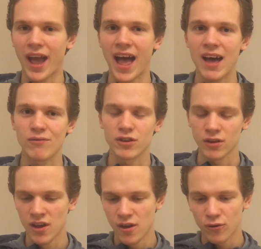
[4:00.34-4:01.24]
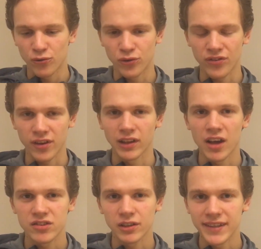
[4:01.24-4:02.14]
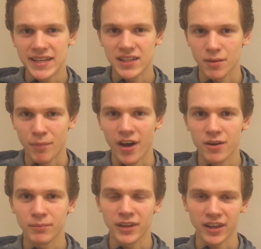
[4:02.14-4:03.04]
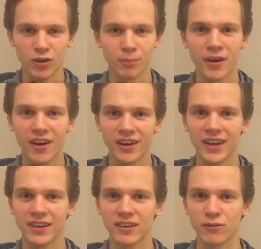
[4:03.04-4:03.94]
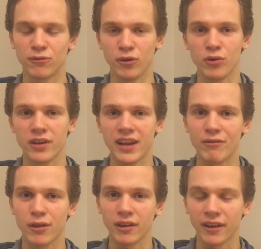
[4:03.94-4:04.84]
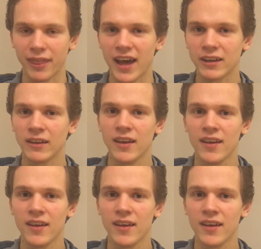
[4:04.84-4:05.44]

you have physiological needs at the bottom, like your body and food and everything like that.